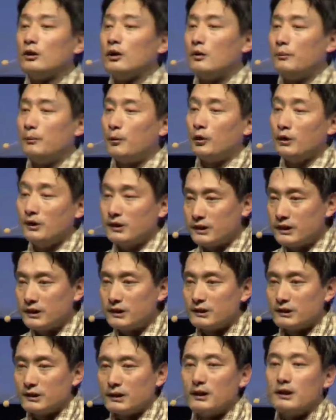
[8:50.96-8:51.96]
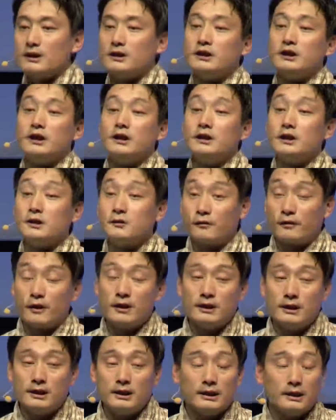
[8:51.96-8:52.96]
our policies are GNH
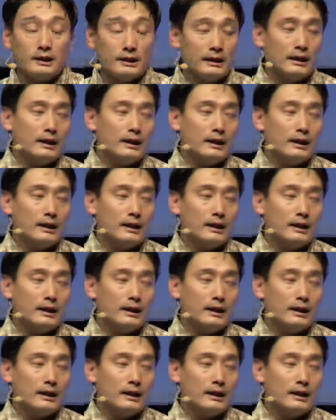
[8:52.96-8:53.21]
friendly,